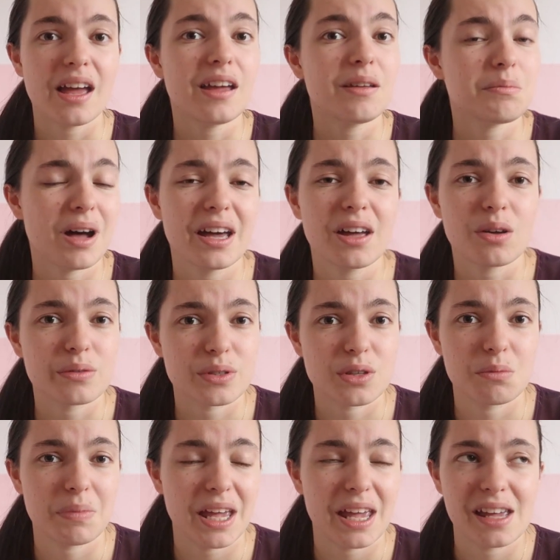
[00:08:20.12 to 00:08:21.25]
It might
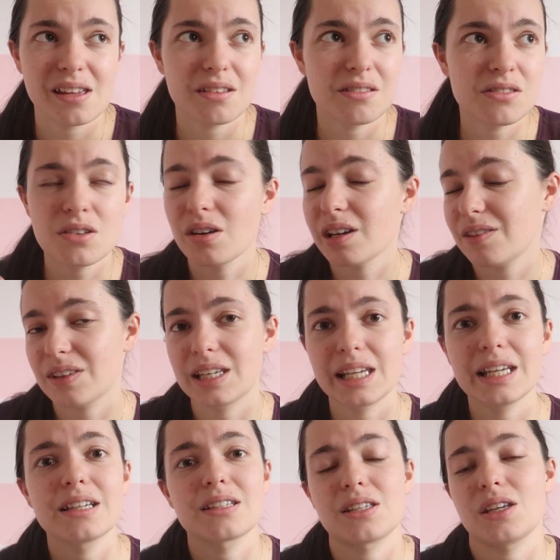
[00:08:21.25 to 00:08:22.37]
also be not even
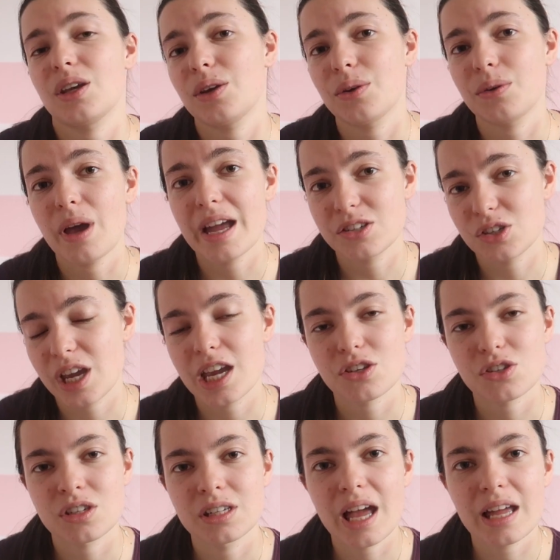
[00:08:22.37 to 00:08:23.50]
linked to
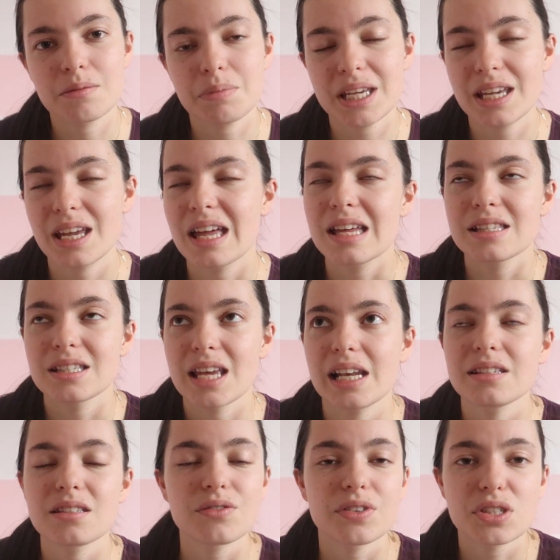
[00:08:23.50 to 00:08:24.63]
education and be, tell
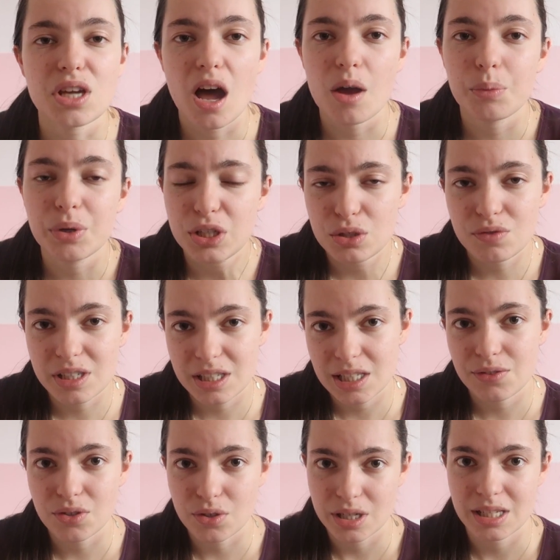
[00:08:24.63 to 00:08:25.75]
us of a time when you
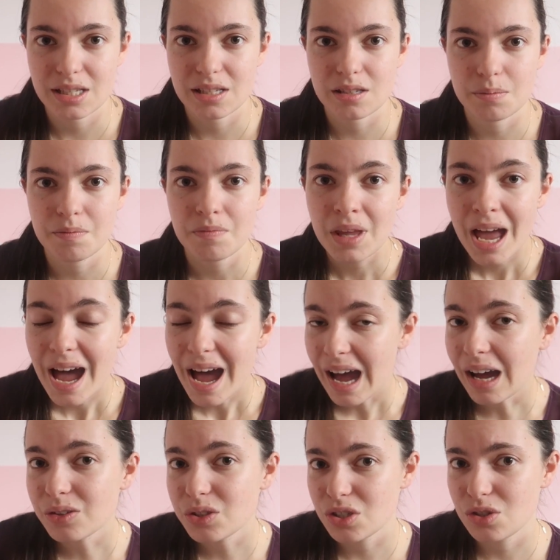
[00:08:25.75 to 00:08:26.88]
received criticism.
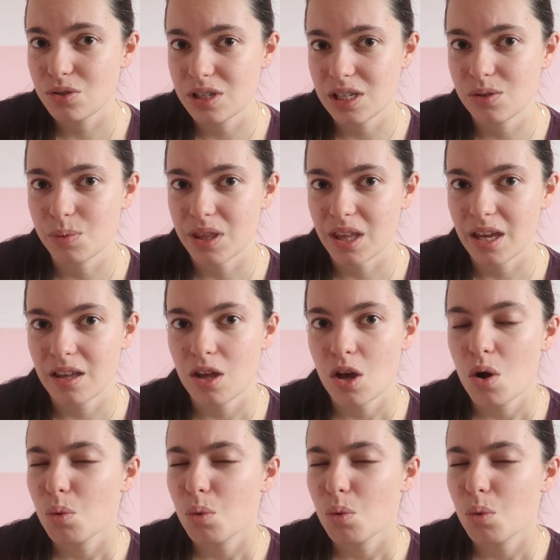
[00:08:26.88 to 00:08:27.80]
How did you deal with it?